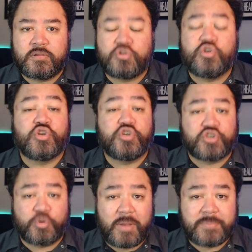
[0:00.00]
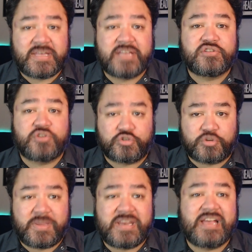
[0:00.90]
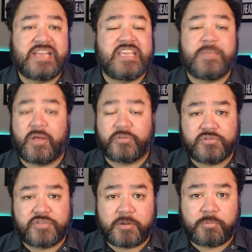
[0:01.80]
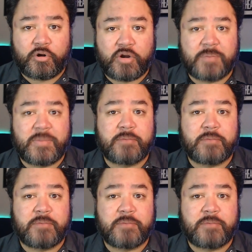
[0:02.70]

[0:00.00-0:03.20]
You can use your website, social media, email newsletter program, and